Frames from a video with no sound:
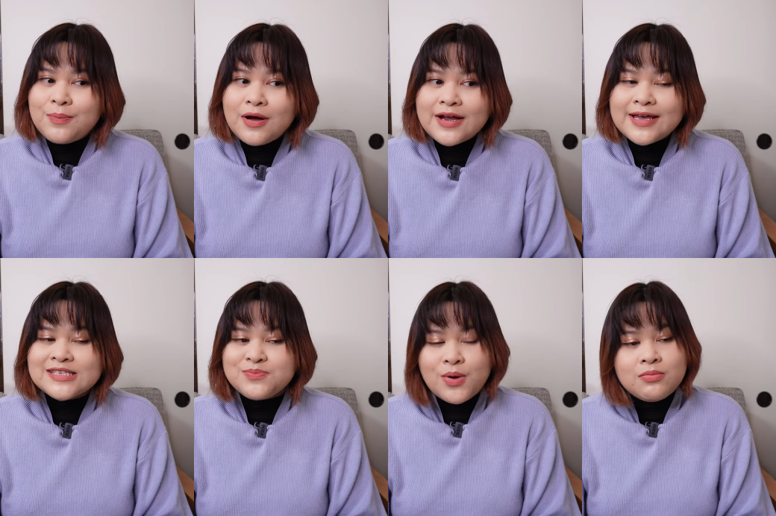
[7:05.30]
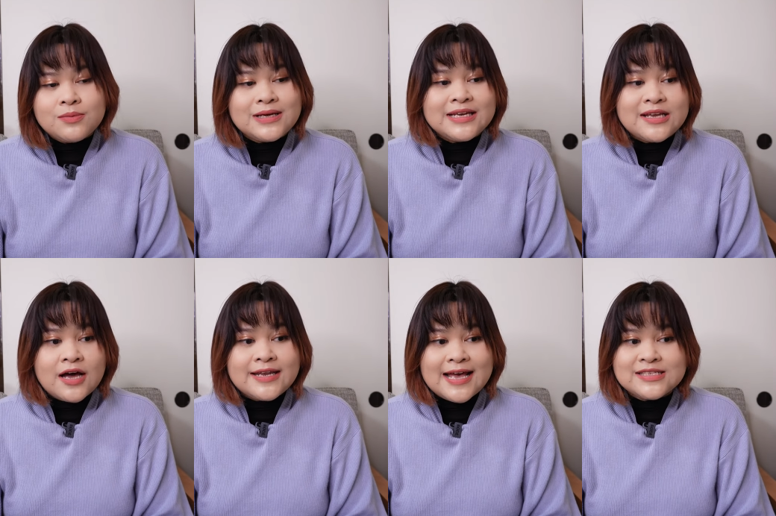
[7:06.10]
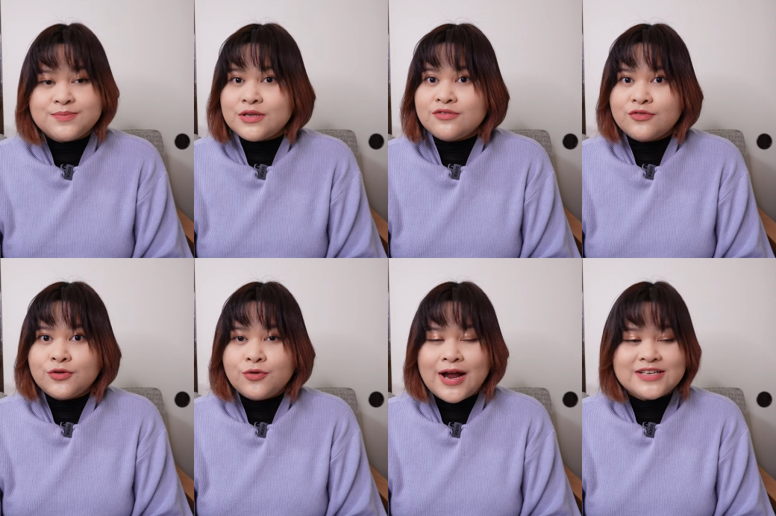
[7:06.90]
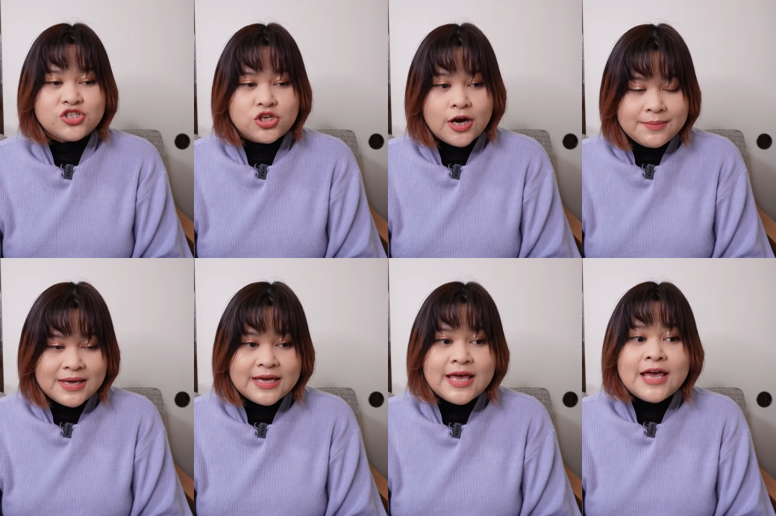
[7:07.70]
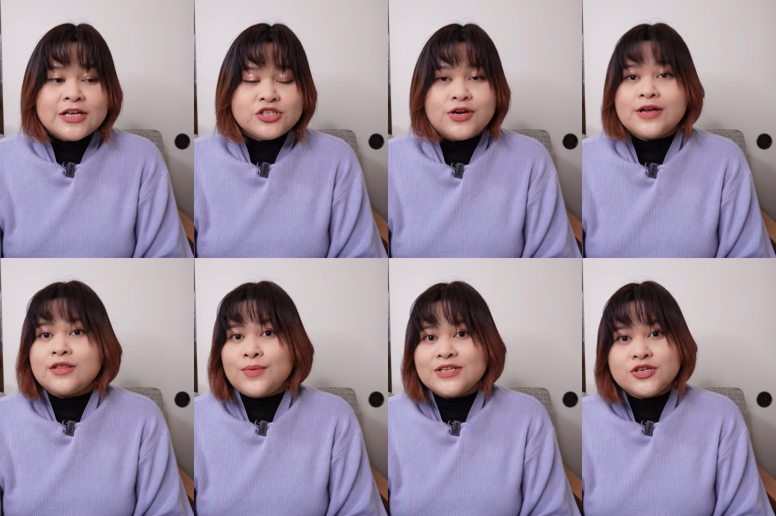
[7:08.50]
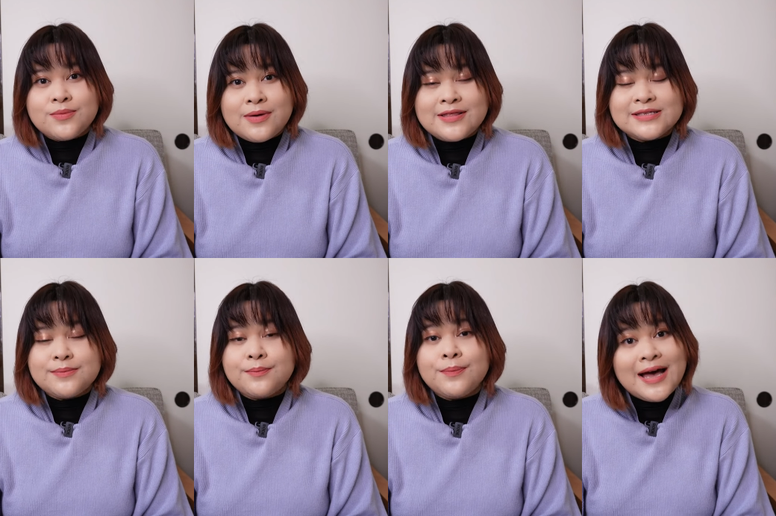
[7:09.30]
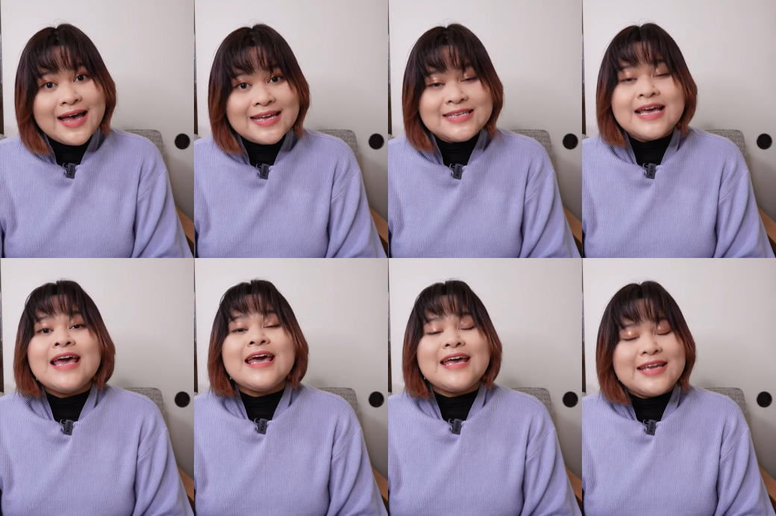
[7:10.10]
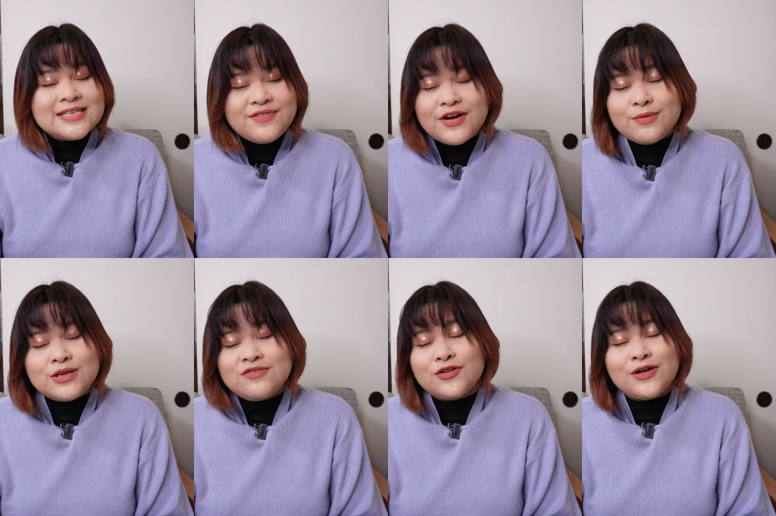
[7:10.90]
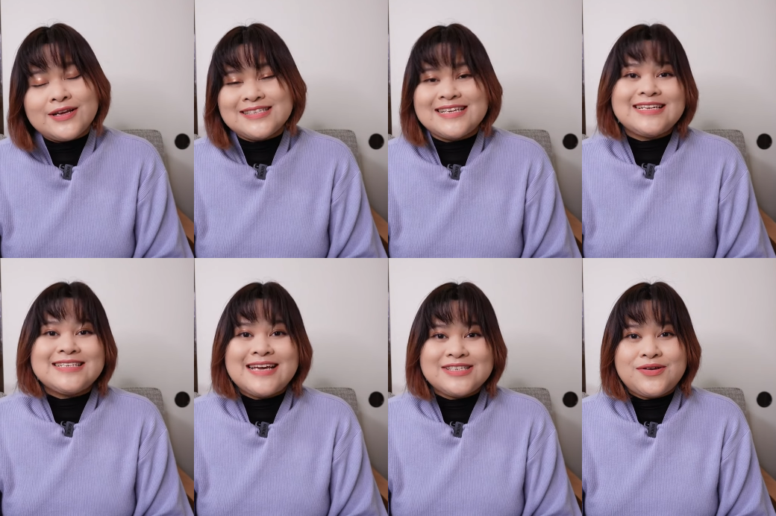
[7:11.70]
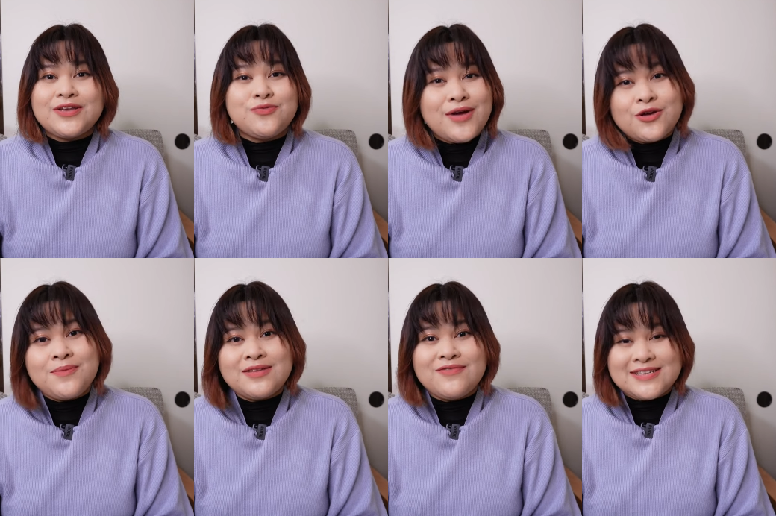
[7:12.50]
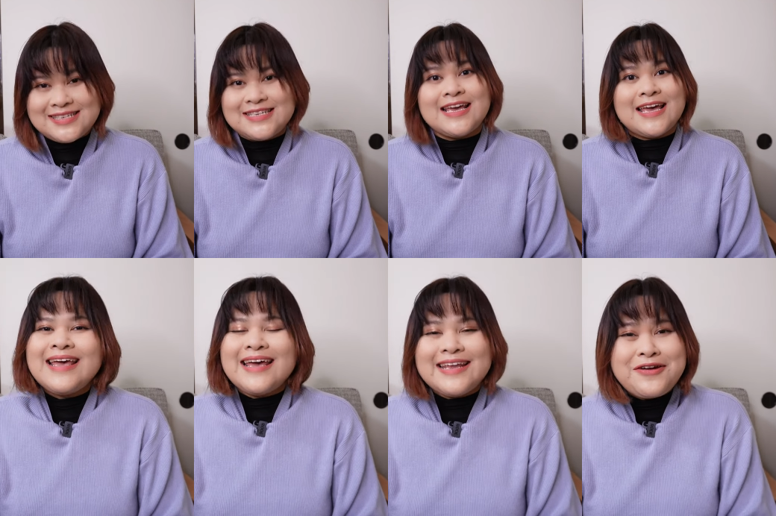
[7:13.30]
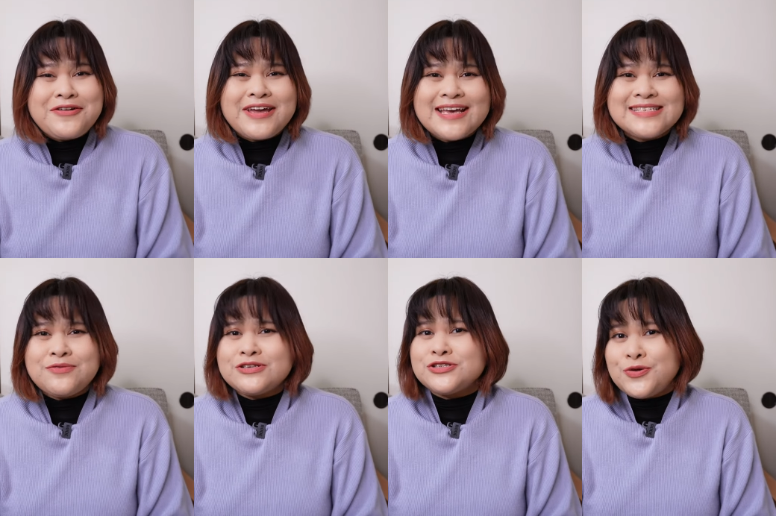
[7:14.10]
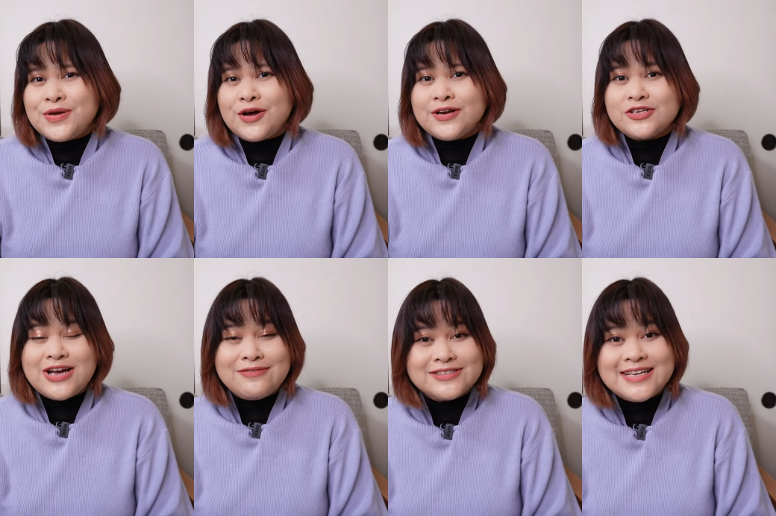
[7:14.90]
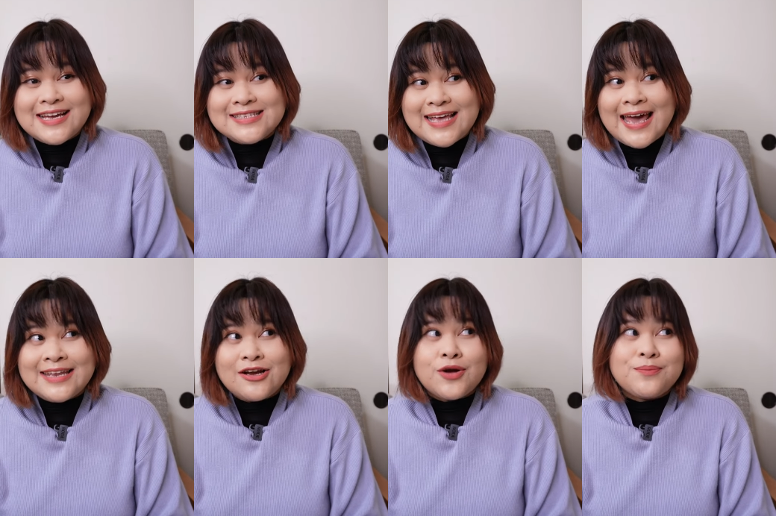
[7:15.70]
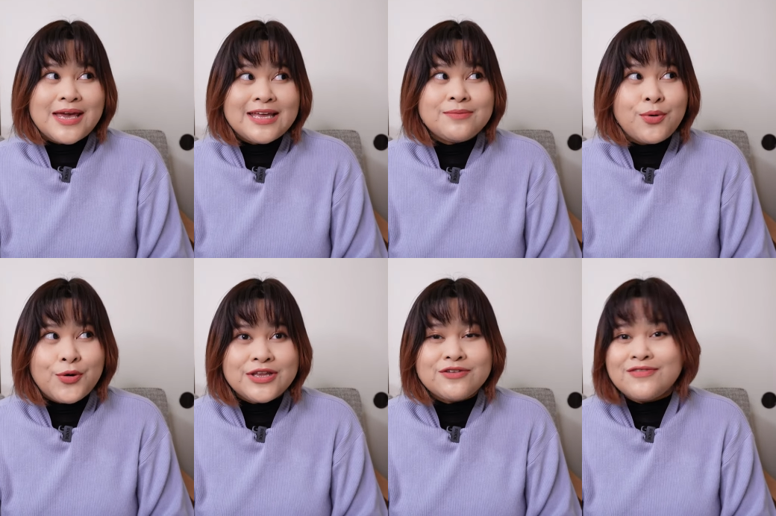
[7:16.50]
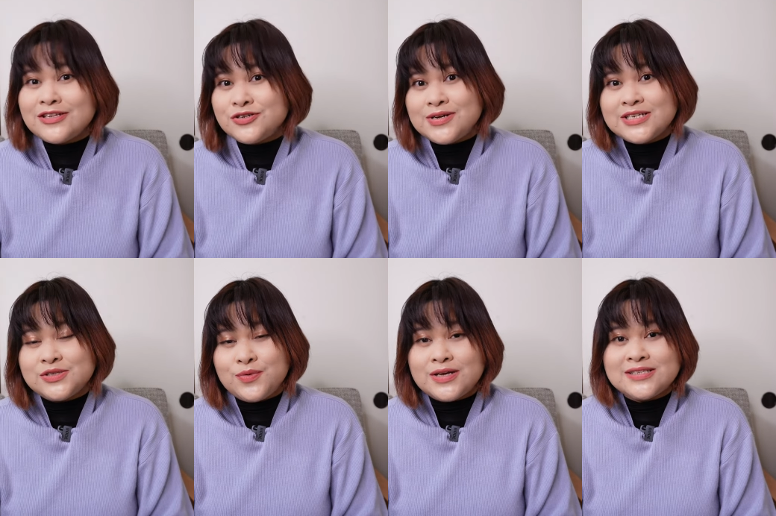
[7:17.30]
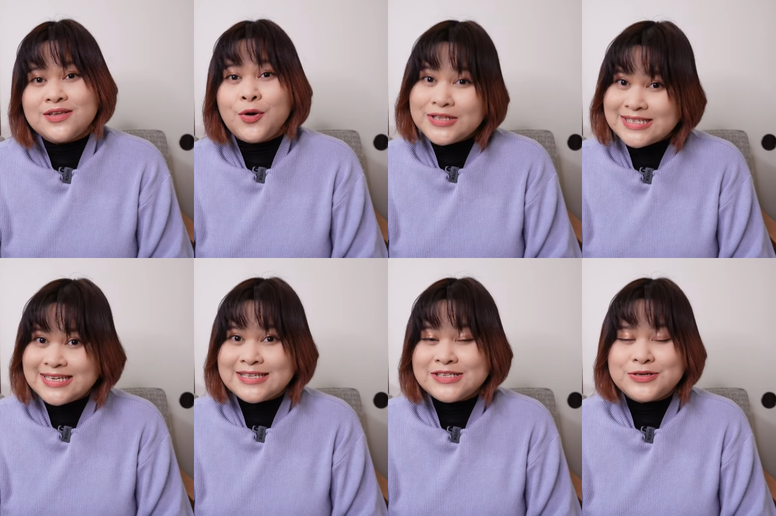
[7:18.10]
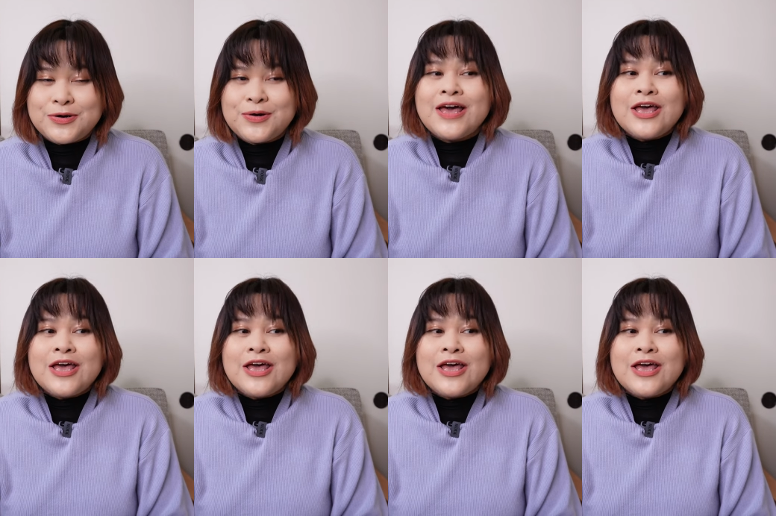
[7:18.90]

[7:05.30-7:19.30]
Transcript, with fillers: Park is probably not as beautiful or as charming during the winter months, but it is very beautiful on a sunny day, so I'd recommend visiting it. In our case, it was snowing on our travel dates, and our main point of interest was the onsen, so